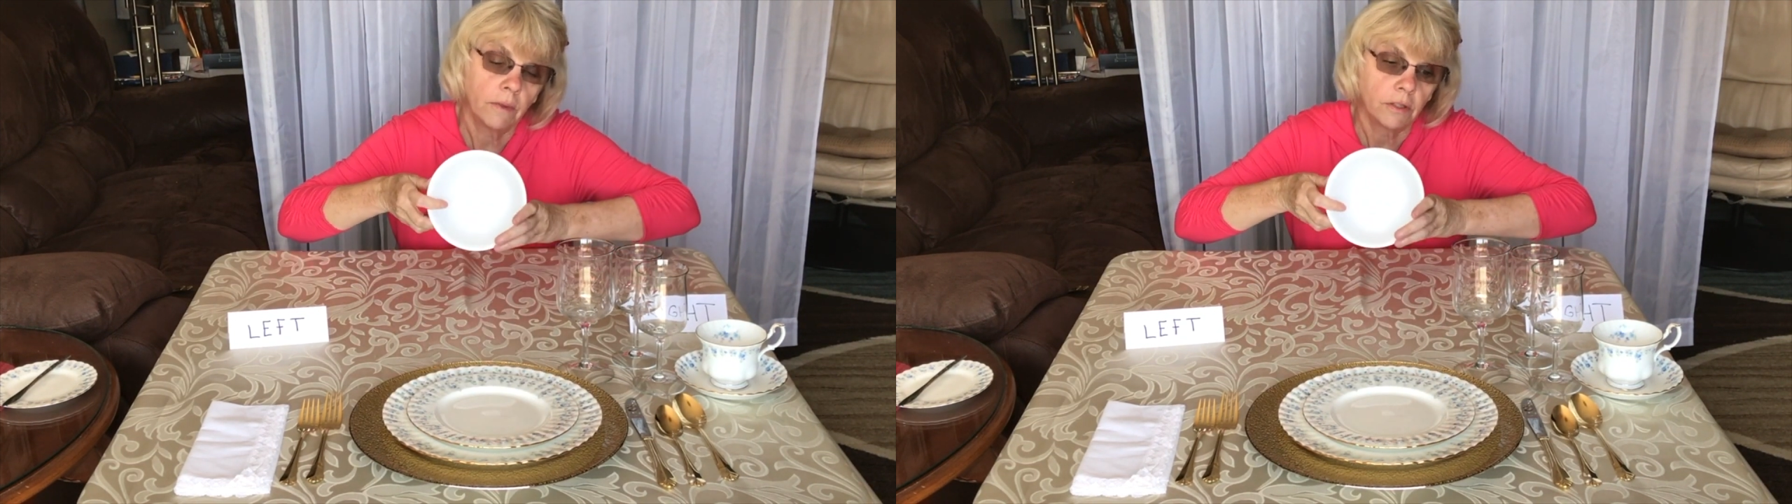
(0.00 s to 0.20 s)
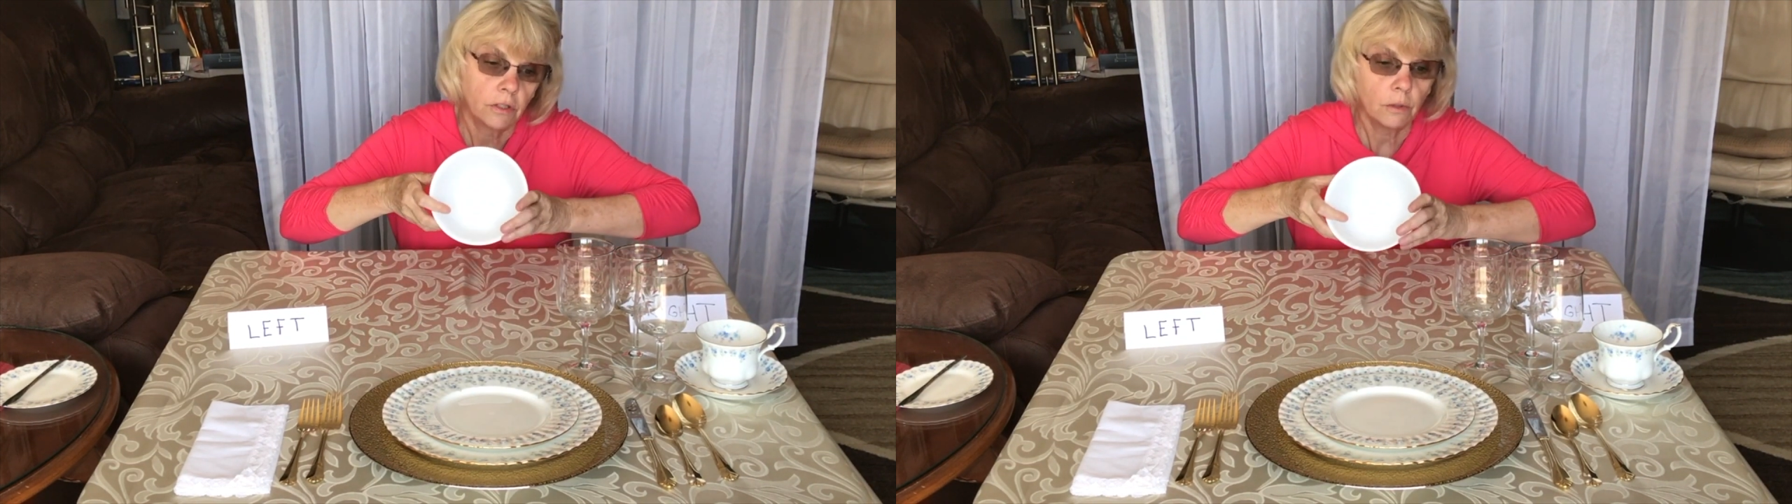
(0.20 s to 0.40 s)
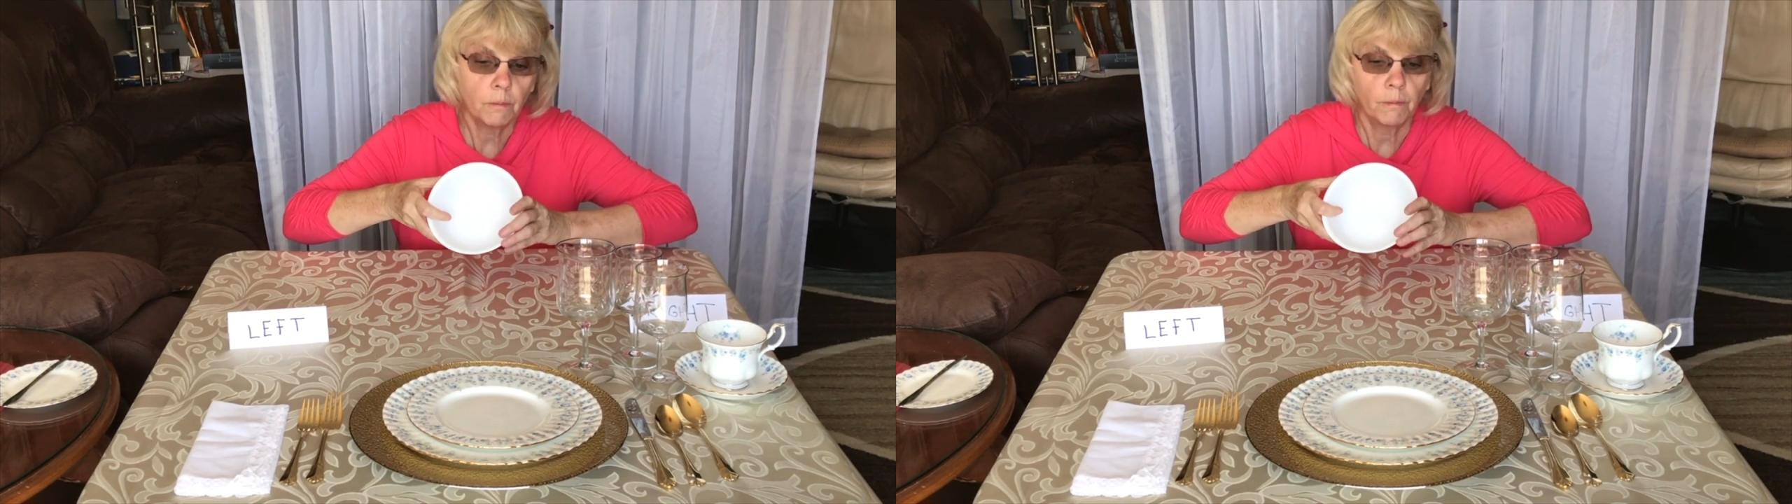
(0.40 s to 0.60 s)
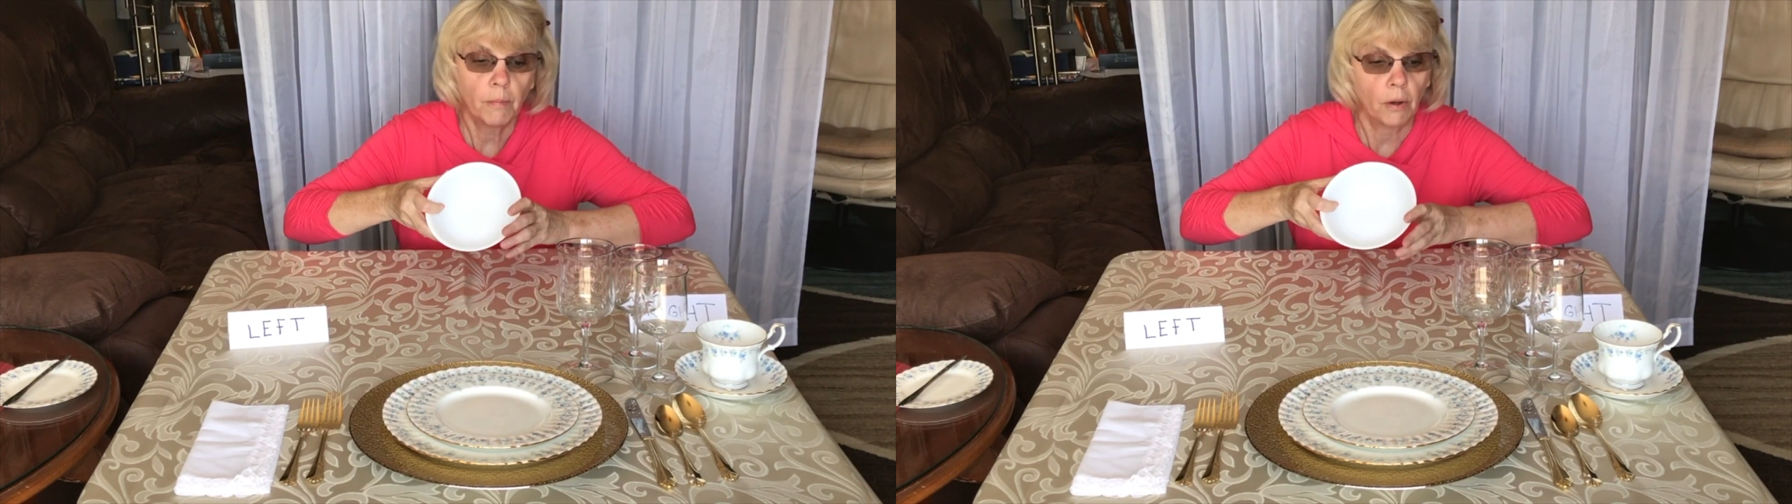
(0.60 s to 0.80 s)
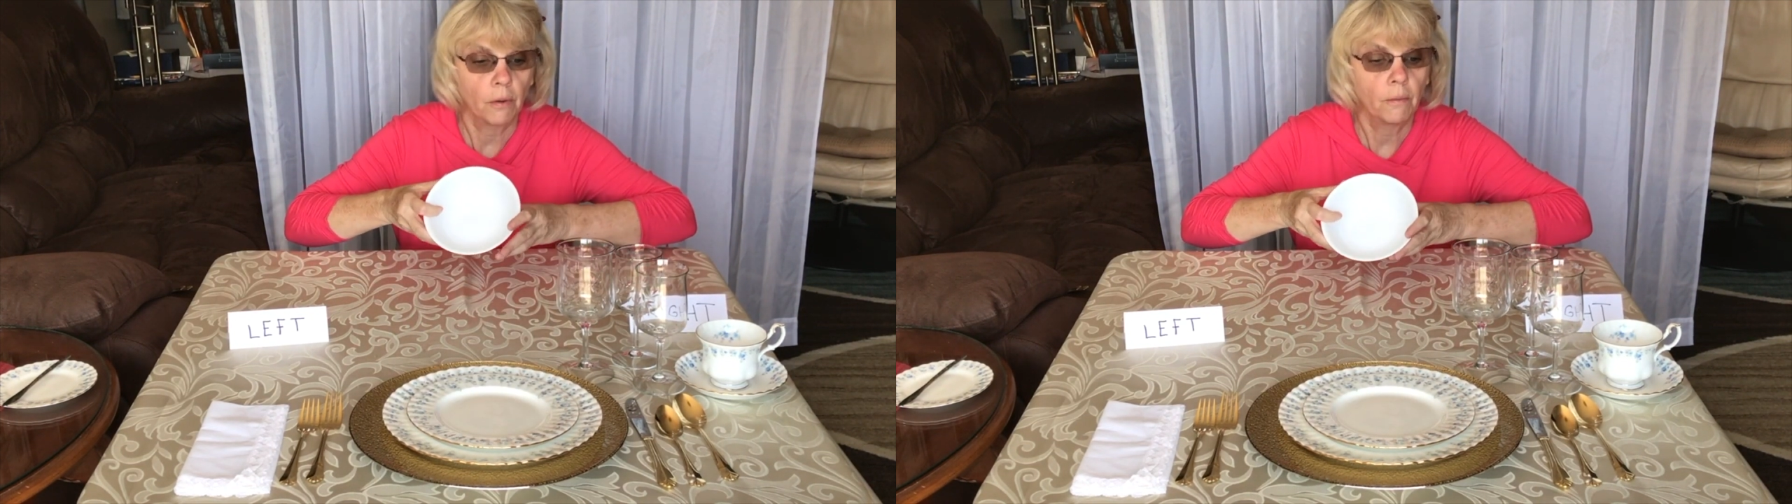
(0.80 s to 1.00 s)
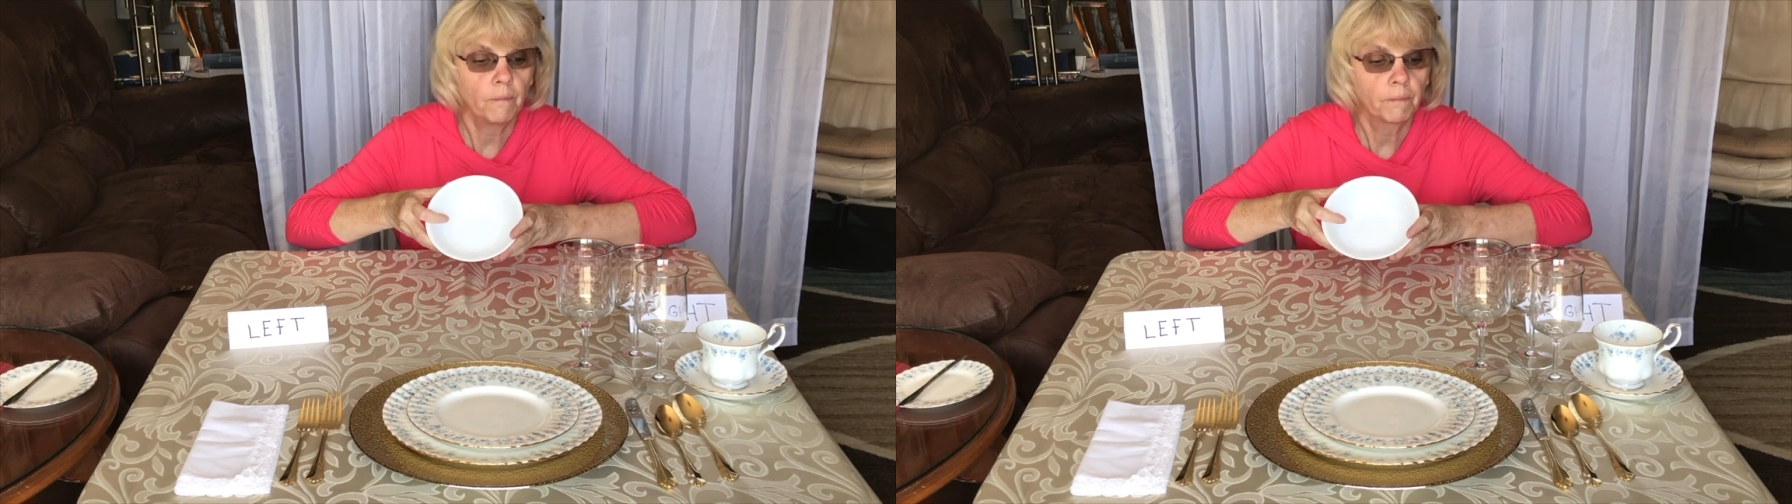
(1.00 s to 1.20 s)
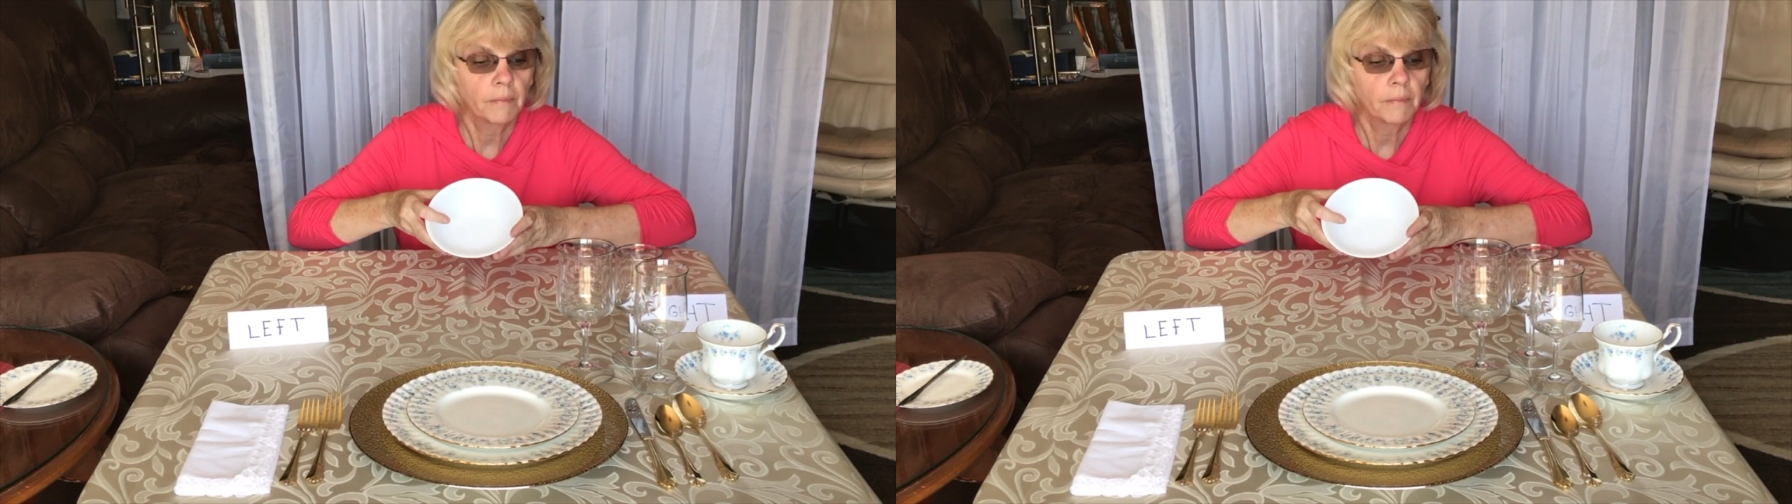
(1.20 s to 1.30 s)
the soup bowl